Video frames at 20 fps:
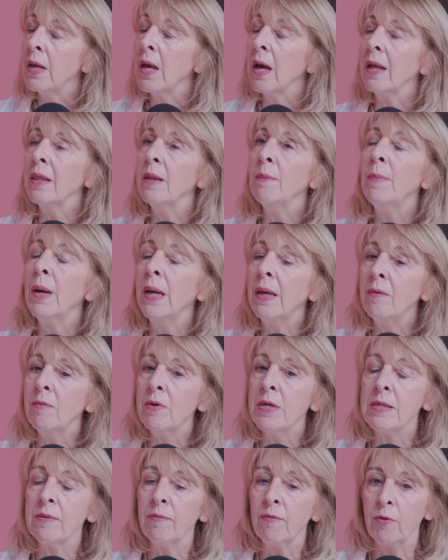And the main
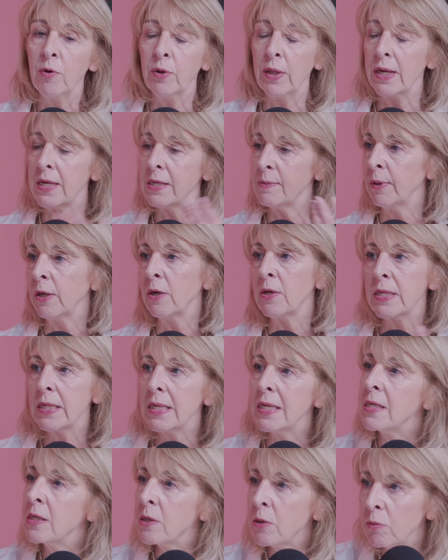reason for that is because
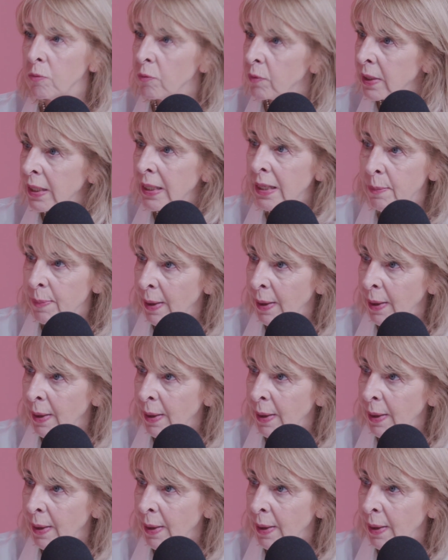these two really